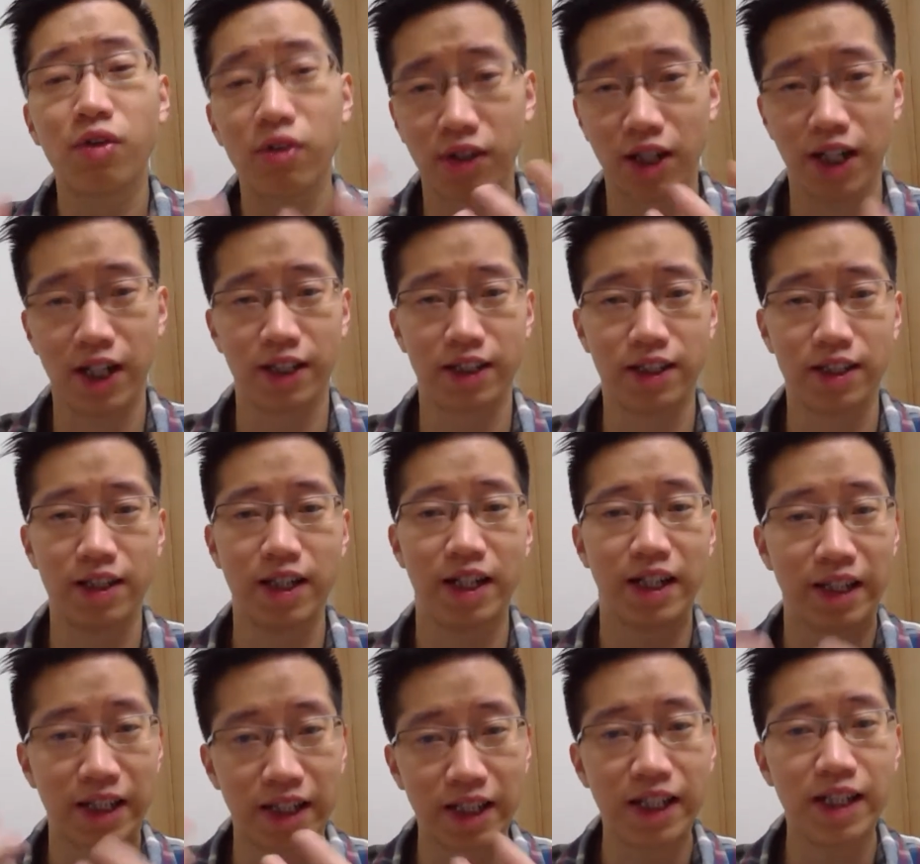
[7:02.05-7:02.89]
like
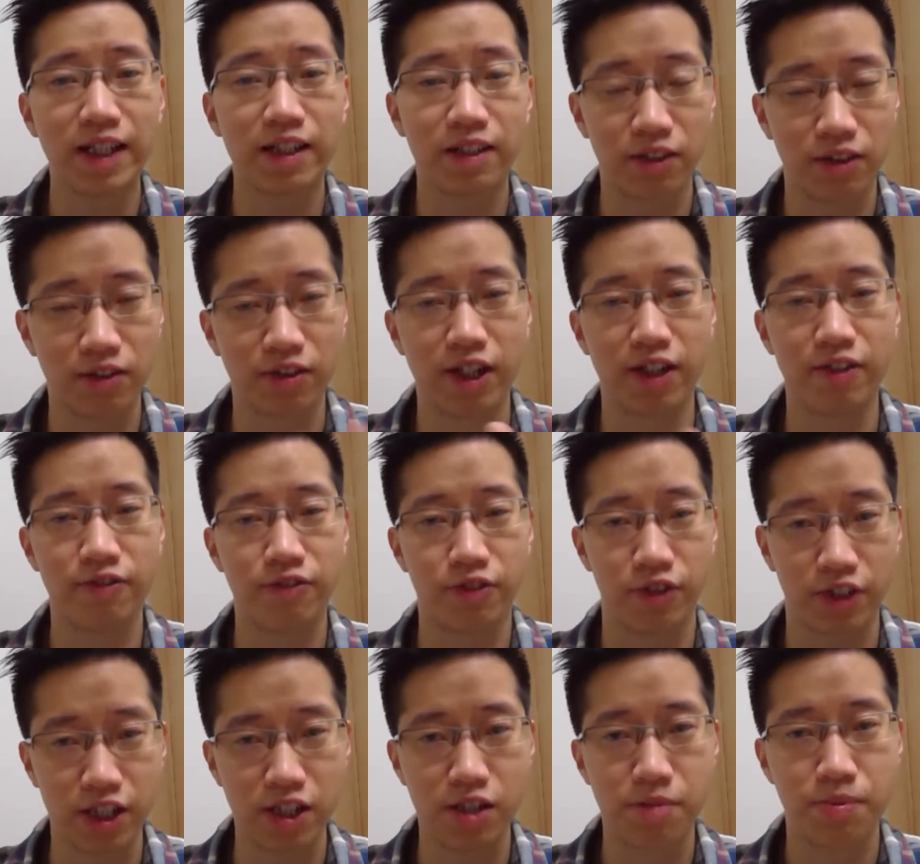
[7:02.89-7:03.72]
they need, okay,
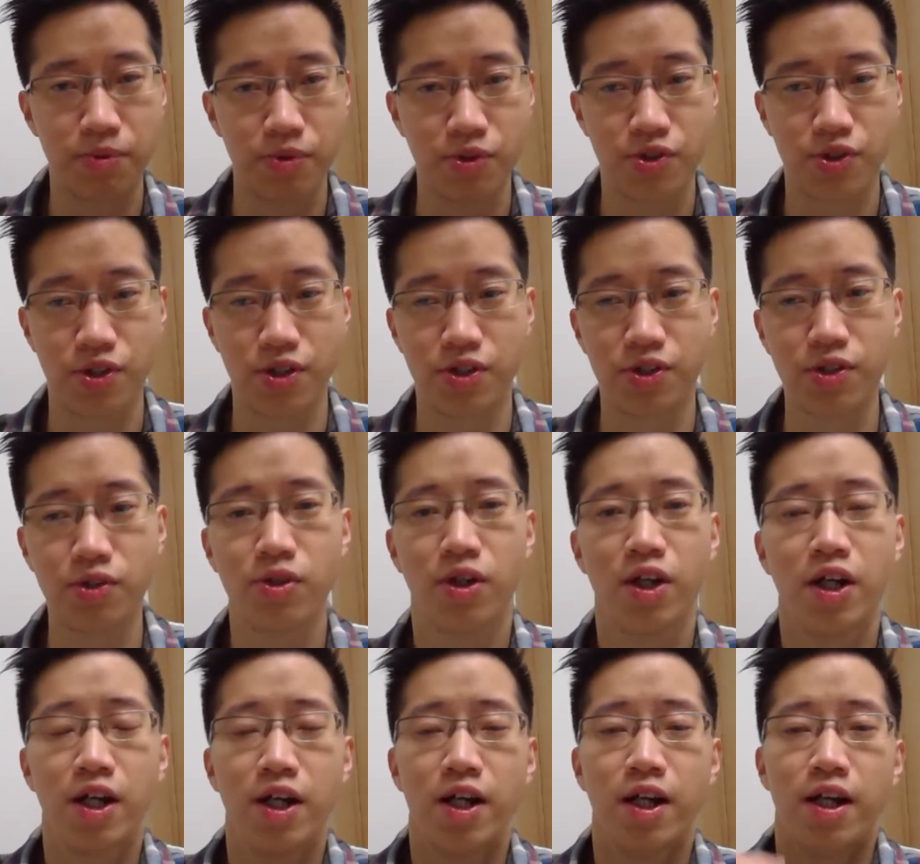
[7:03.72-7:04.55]
for this person.
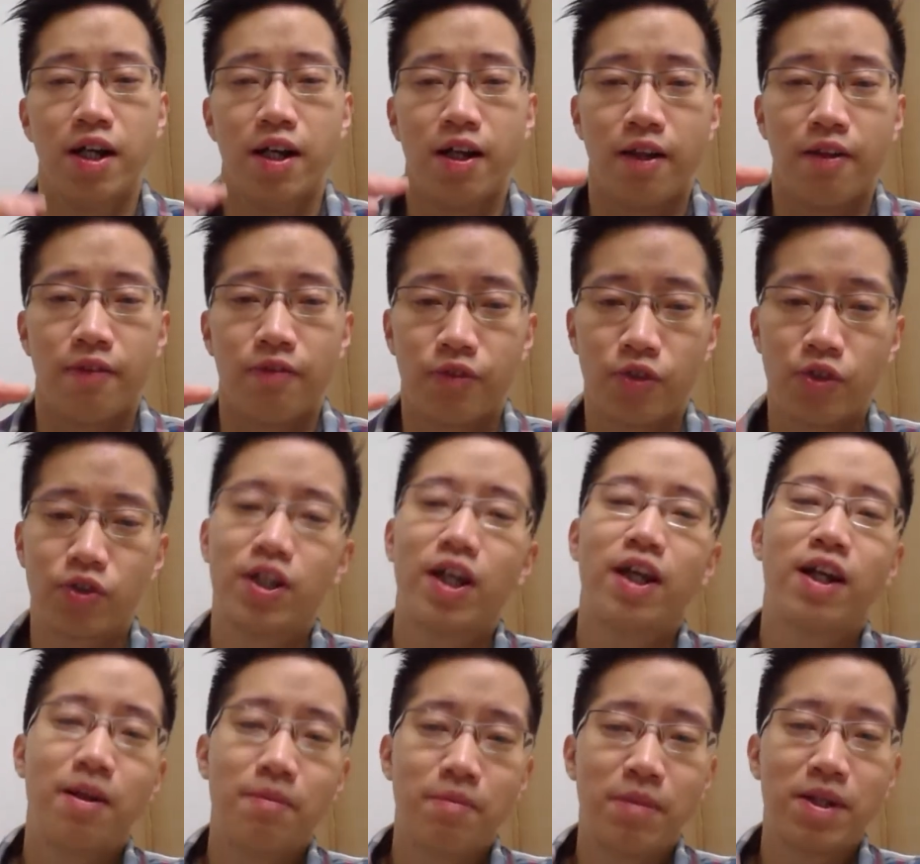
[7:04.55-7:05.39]
So you
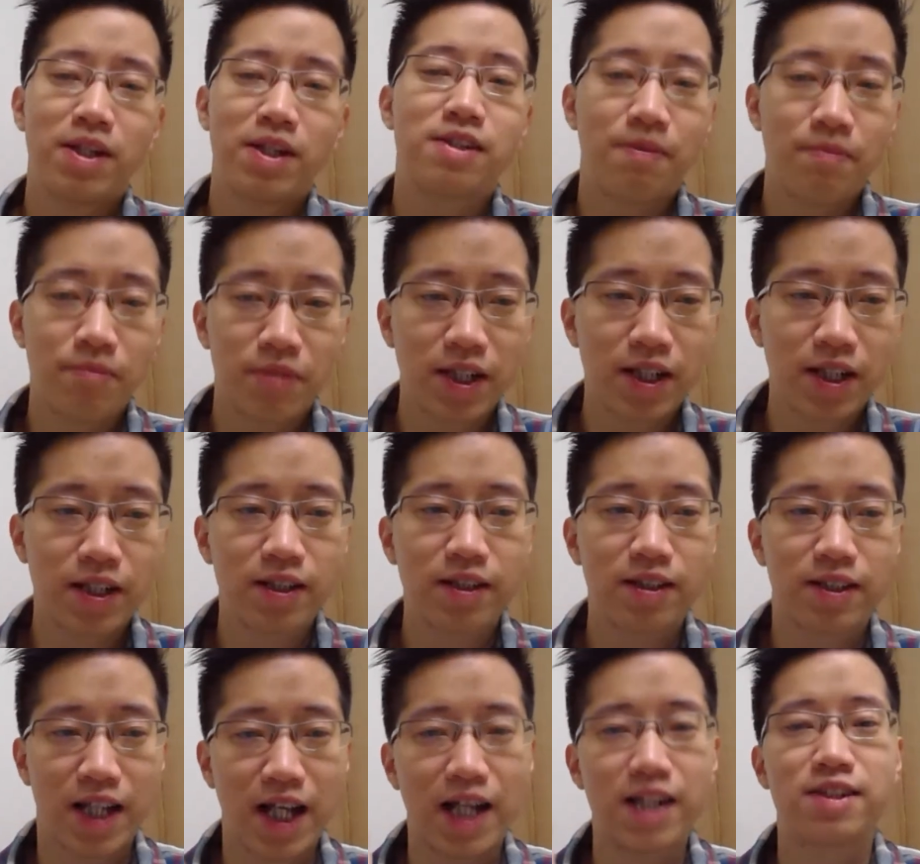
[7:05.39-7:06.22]
tailor-made
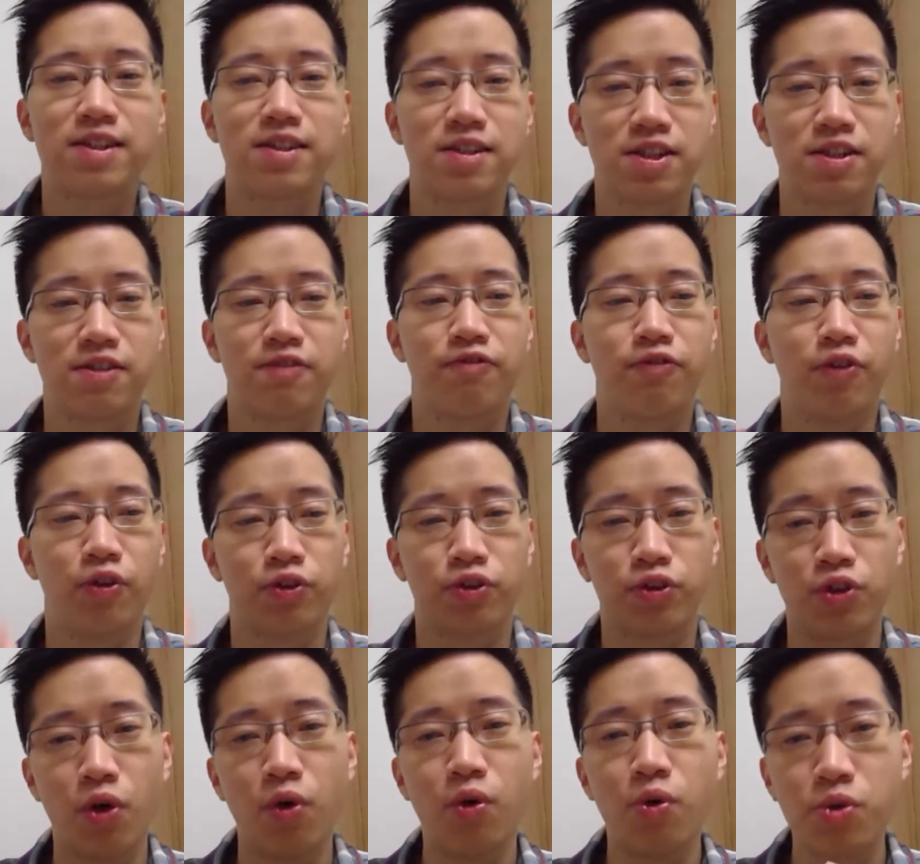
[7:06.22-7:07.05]
something that is
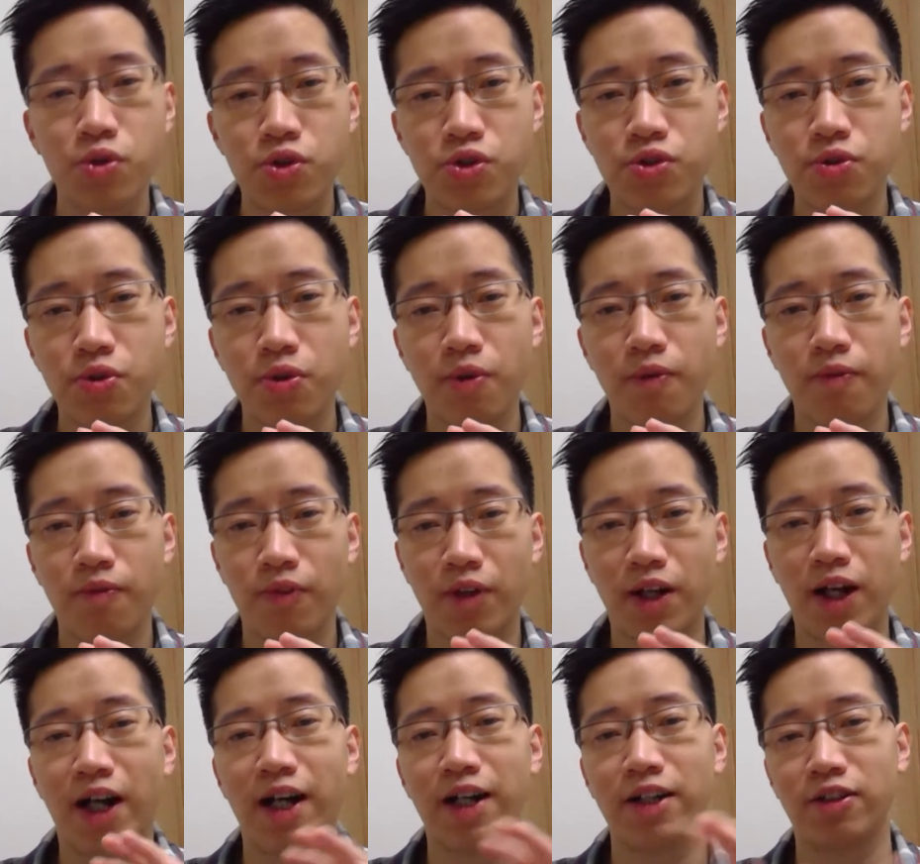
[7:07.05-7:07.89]
for those
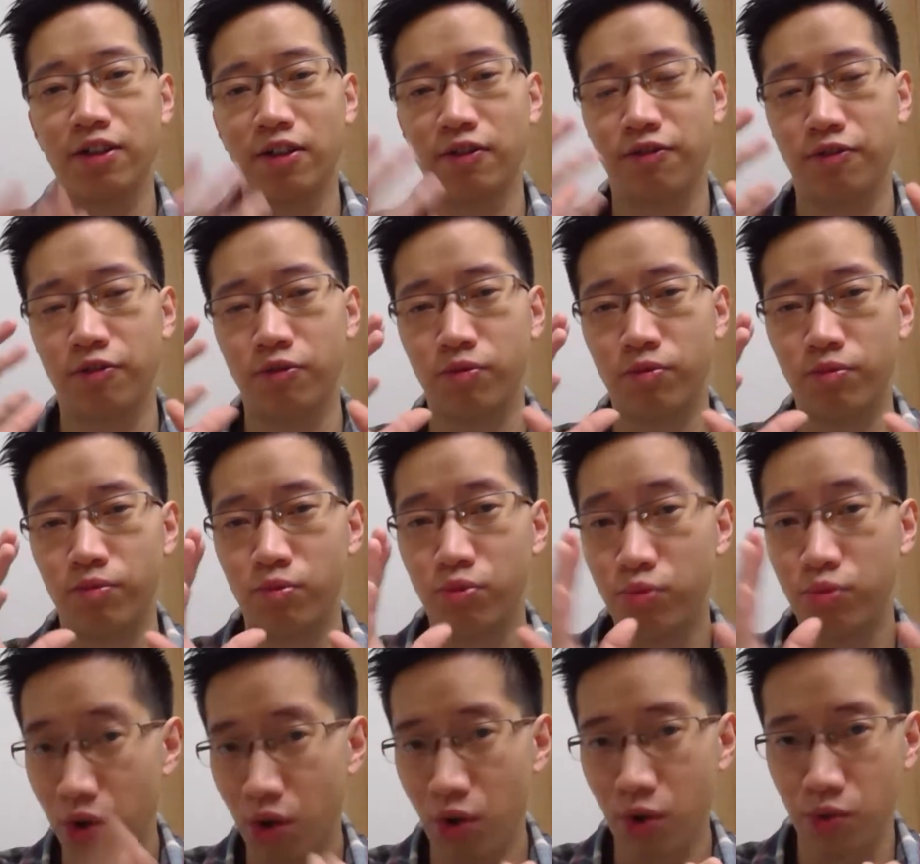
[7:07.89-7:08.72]
kind of
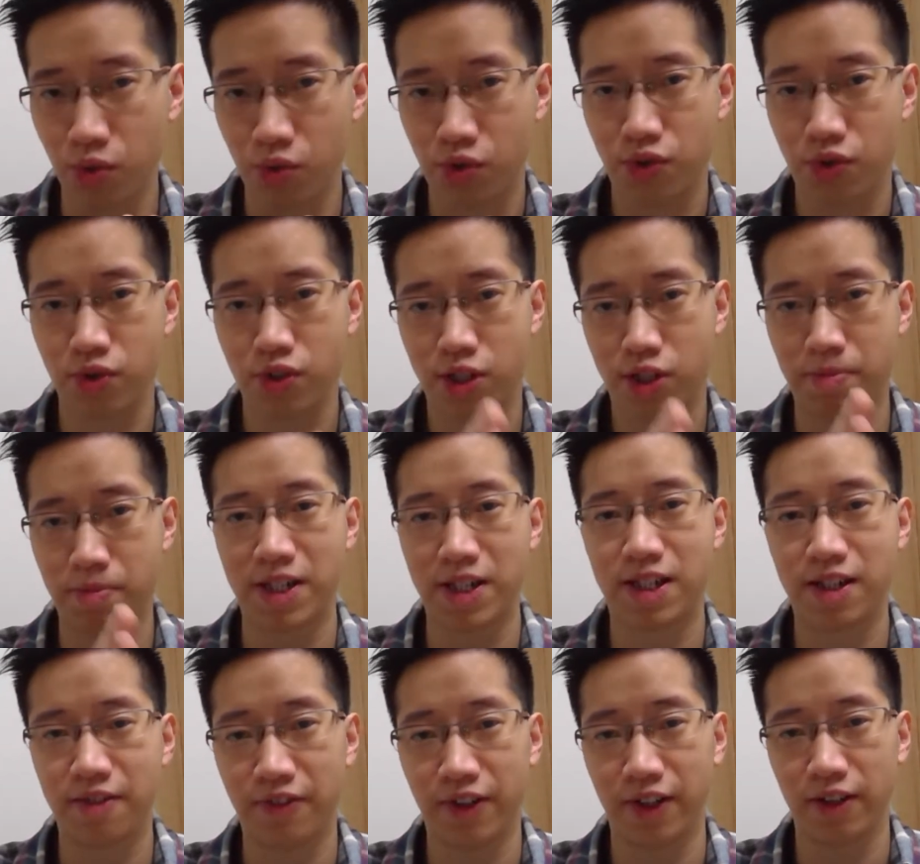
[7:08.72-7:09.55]
roles
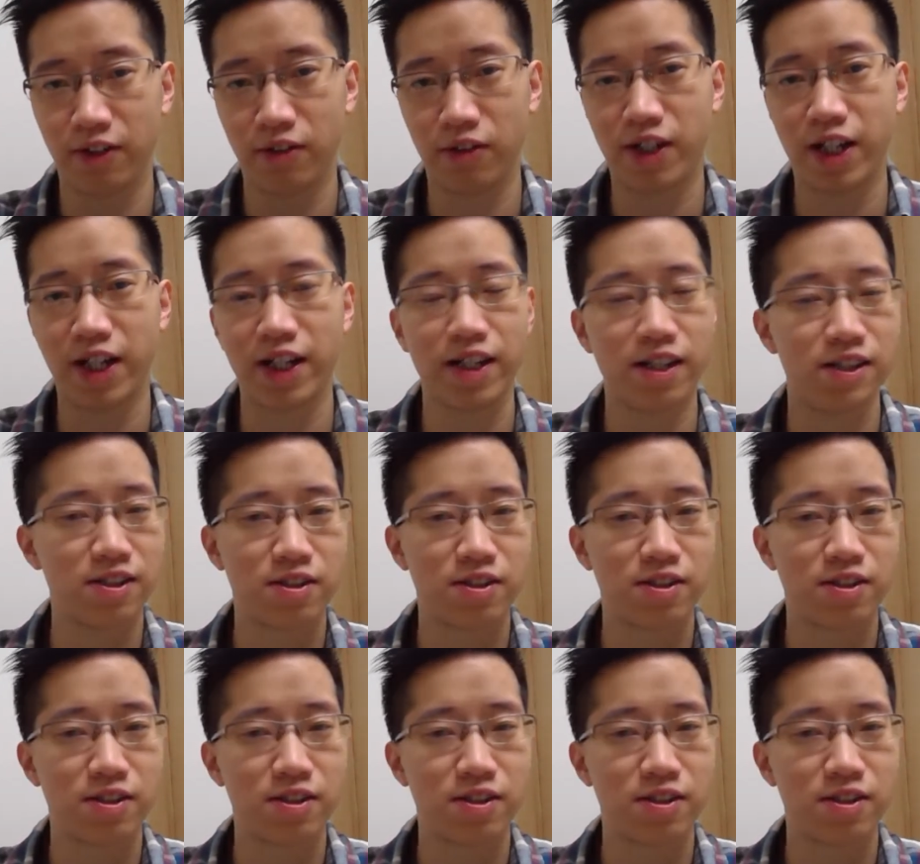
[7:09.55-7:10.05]
specific, okay.